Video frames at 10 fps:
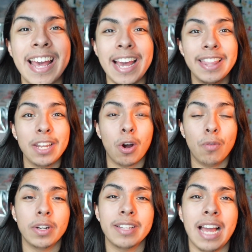And then
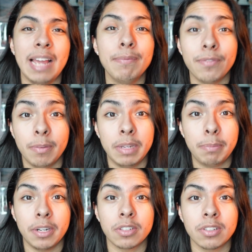over time, for me
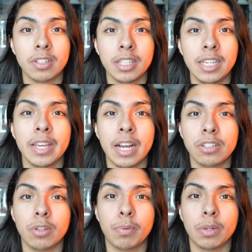personally, it
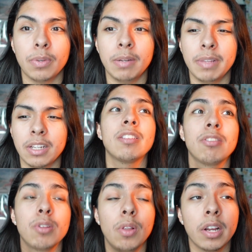got to a point where I'm like, this
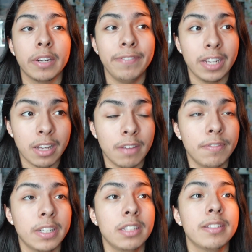is no longer fake
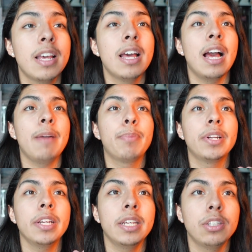confidence. I
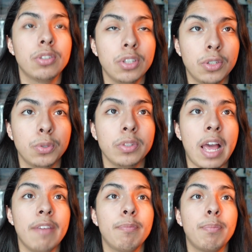put it into use.
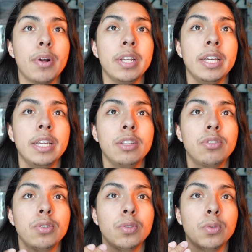I put it
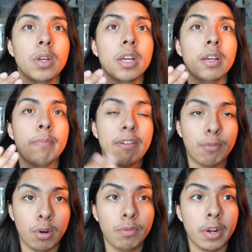into my
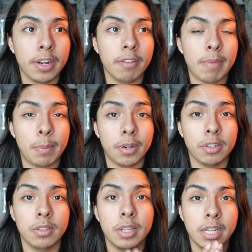forefront of my
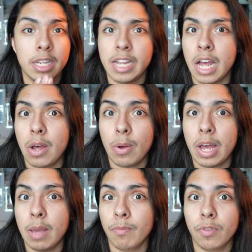person, and now
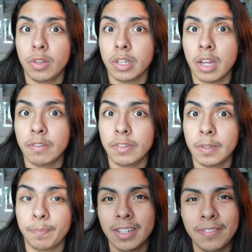I'm fully
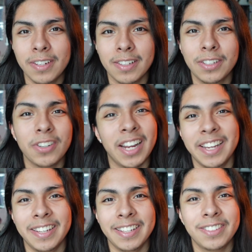confident. So definitely try
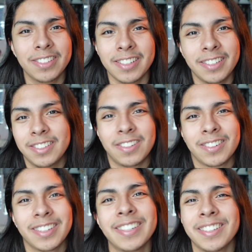it. It's so good.